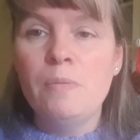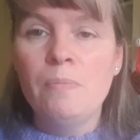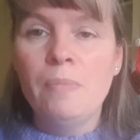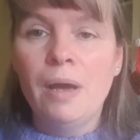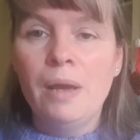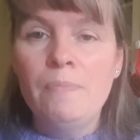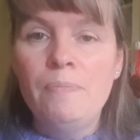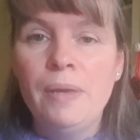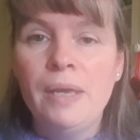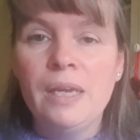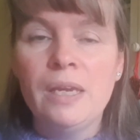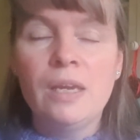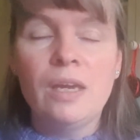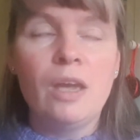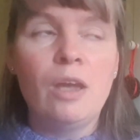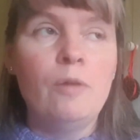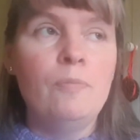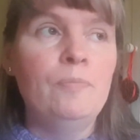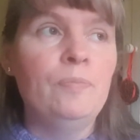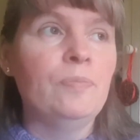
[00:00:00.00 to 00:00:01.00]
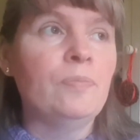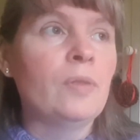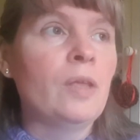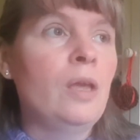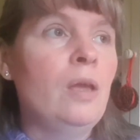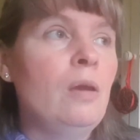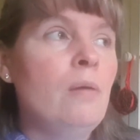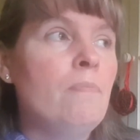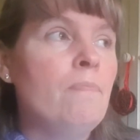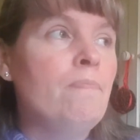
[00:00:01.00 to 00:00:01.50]
in my big
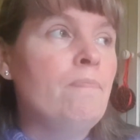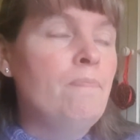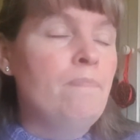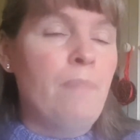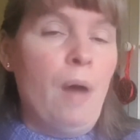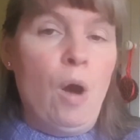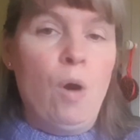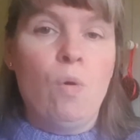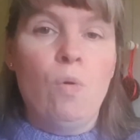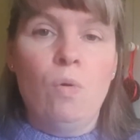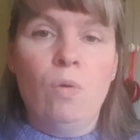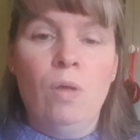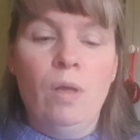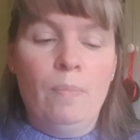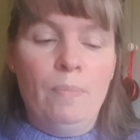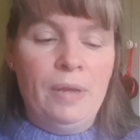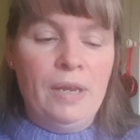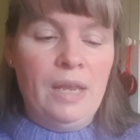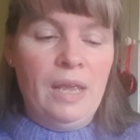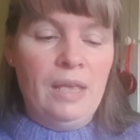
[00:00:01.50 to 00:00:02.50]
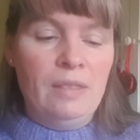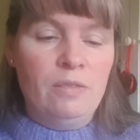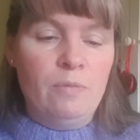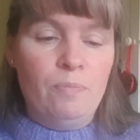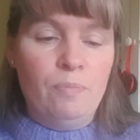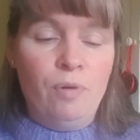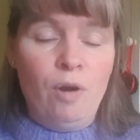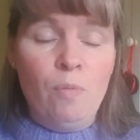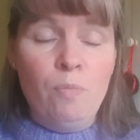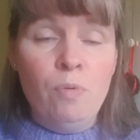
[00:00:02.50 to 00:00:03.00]
bowl, but the
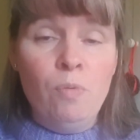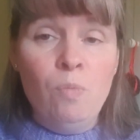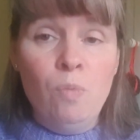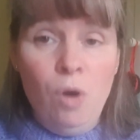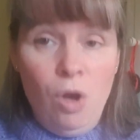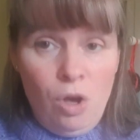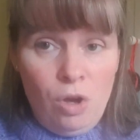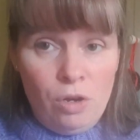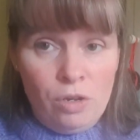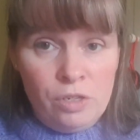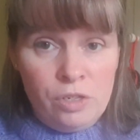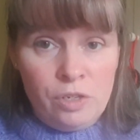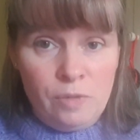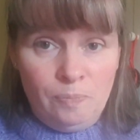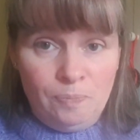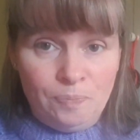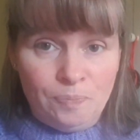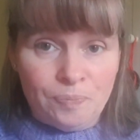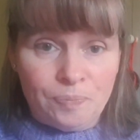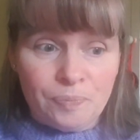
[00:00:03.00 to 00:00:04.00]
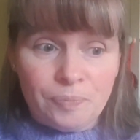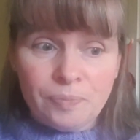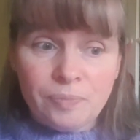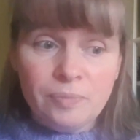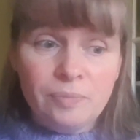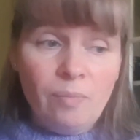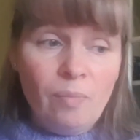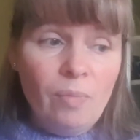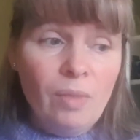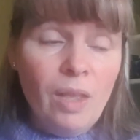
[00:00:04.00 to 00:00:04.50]
problem was
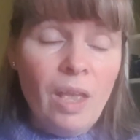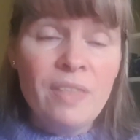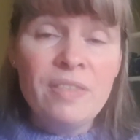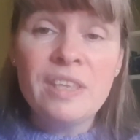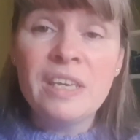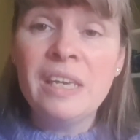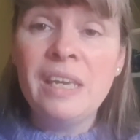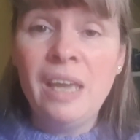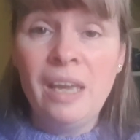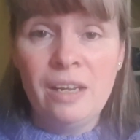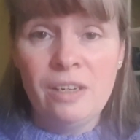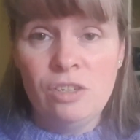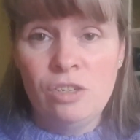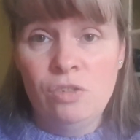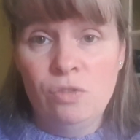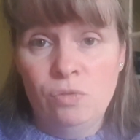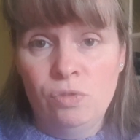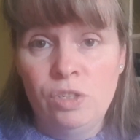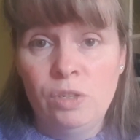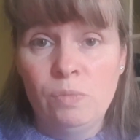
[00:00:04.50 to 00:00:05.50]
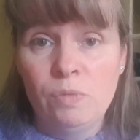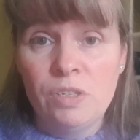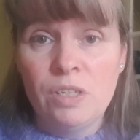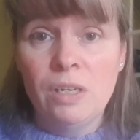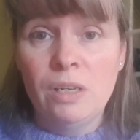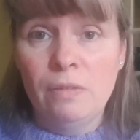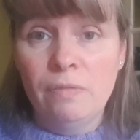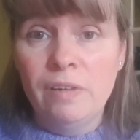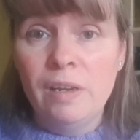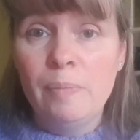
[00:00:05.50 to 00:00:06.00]
the cats thought it was a
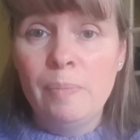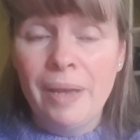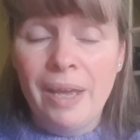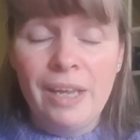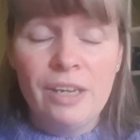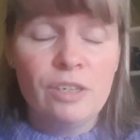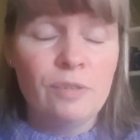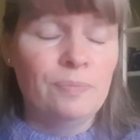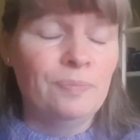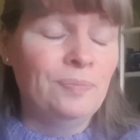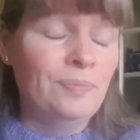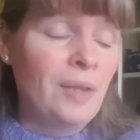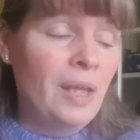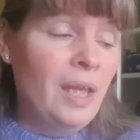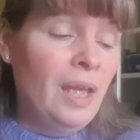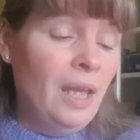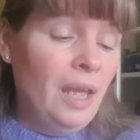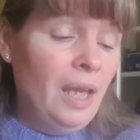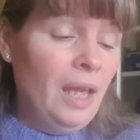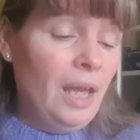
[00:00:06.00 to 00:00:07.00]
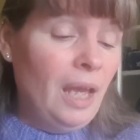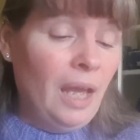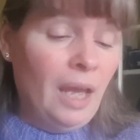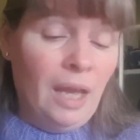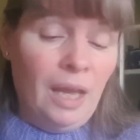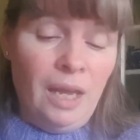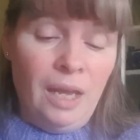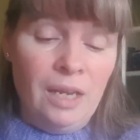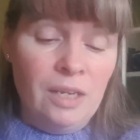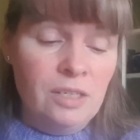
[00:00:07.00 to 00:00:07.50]
lovely bed,
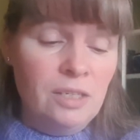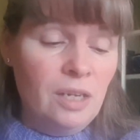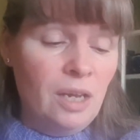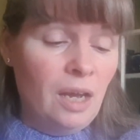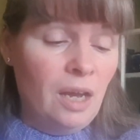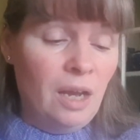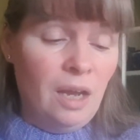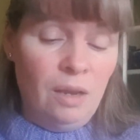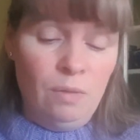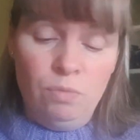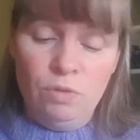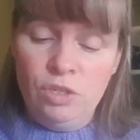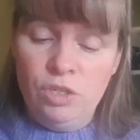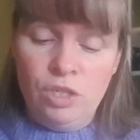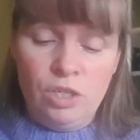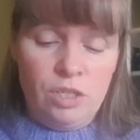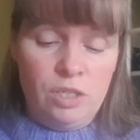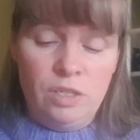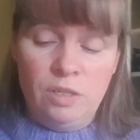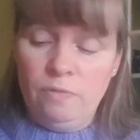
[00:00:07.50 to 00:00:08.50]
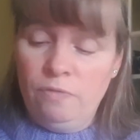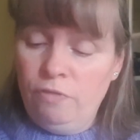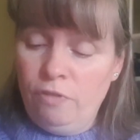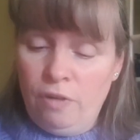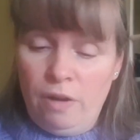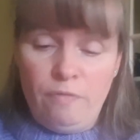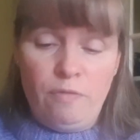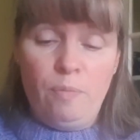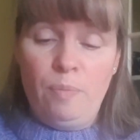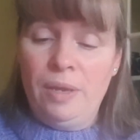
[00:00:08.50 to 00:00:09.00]
and I was just
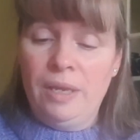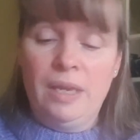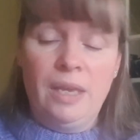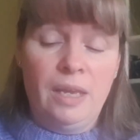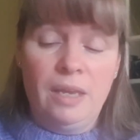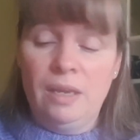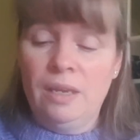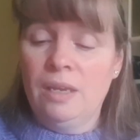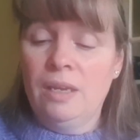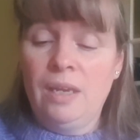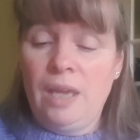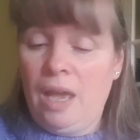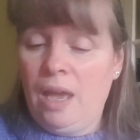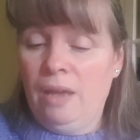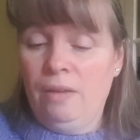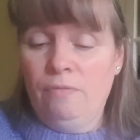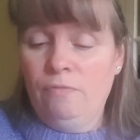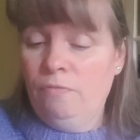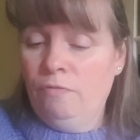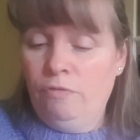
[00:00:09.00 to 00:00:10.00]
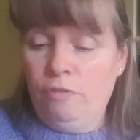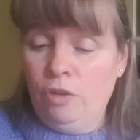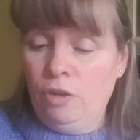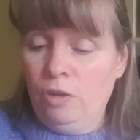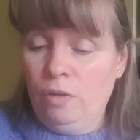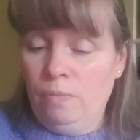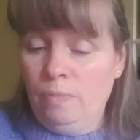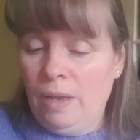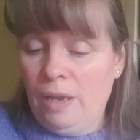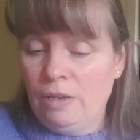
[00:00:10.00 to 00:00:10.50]
forever picking cat
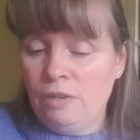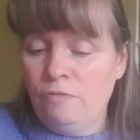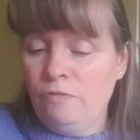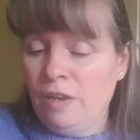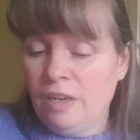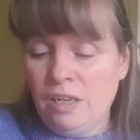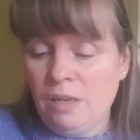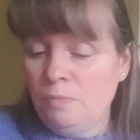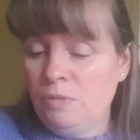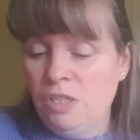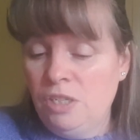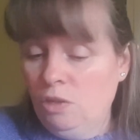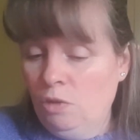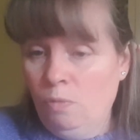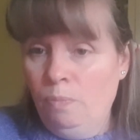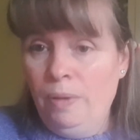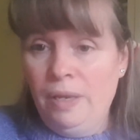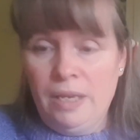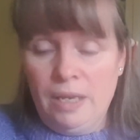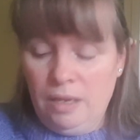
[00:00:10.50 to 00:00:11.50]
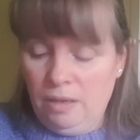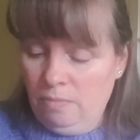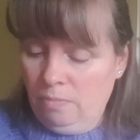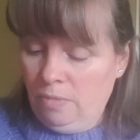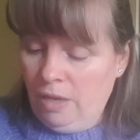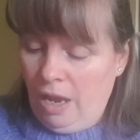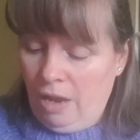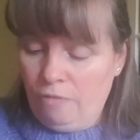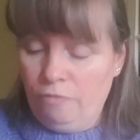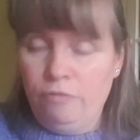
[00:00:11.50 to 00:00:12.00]
fur out. In fact, I'm still picking
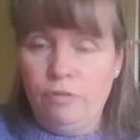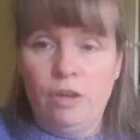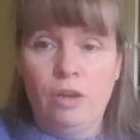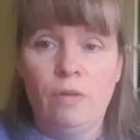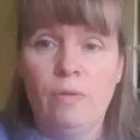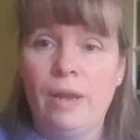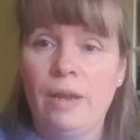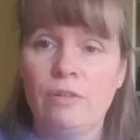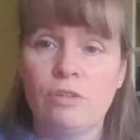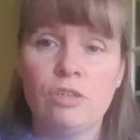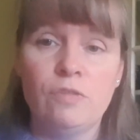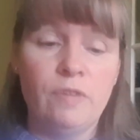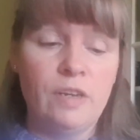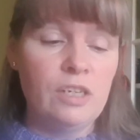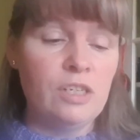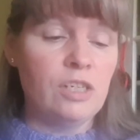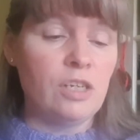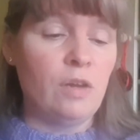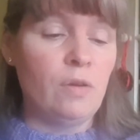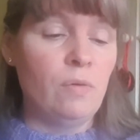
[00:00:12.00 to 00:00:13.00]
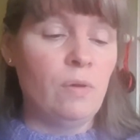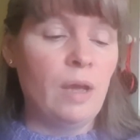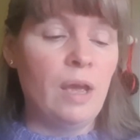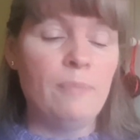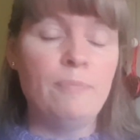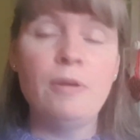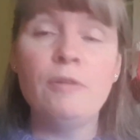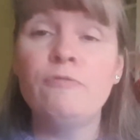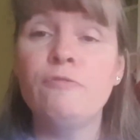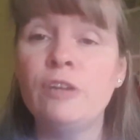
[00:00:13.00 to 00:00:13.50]
cat fur out of it. So,
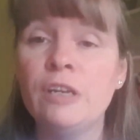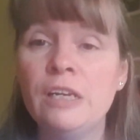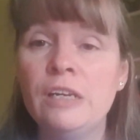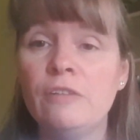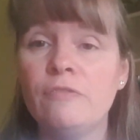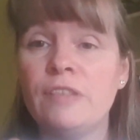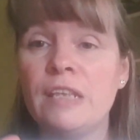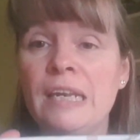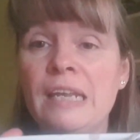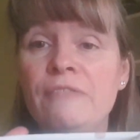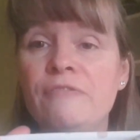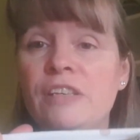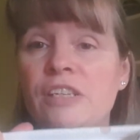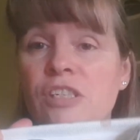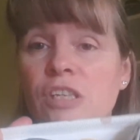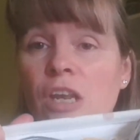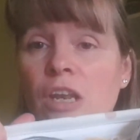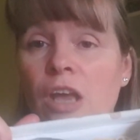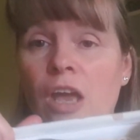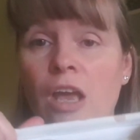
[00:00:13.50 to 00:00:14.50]
but funny enough, they leave this